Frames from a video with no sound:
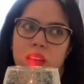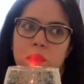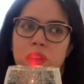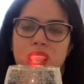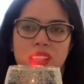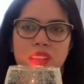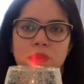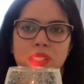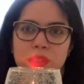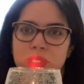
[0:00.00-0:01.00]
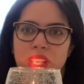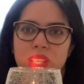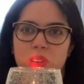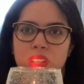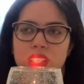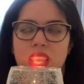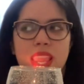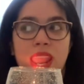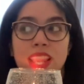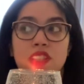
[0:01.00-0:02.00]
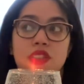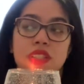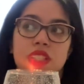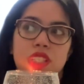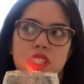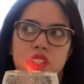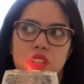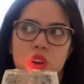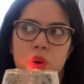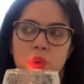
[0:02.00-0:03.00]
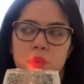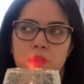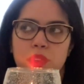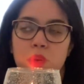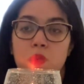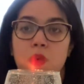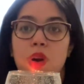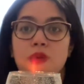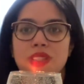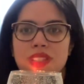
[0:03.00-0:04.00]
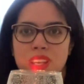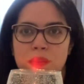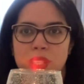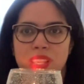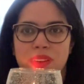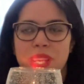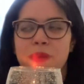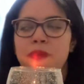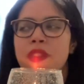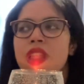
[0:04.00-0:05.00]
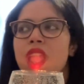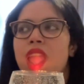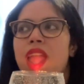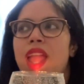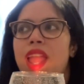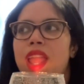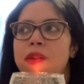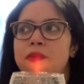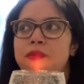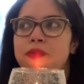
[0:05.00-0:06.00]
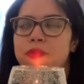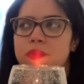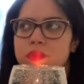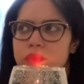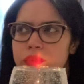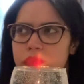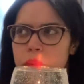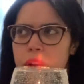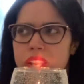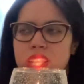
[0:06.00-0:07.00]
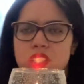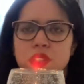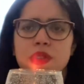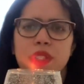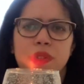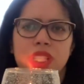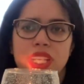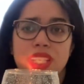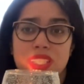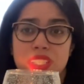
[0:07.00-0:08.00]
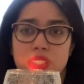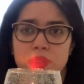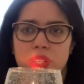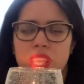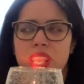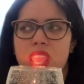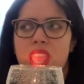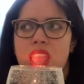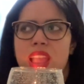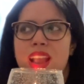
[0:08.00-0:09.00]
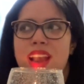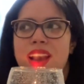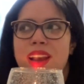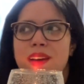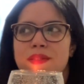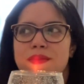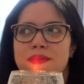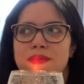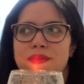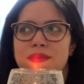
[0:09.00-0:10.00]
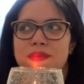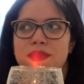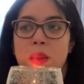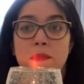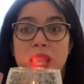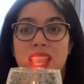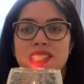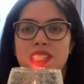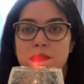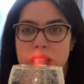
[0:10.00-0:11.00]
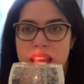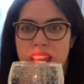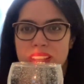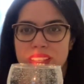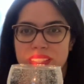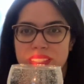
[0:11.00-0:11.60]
but I could be doing like all of it. And I just didn't know what was coming, right? And probably like 2 or 3 days into it, back to back,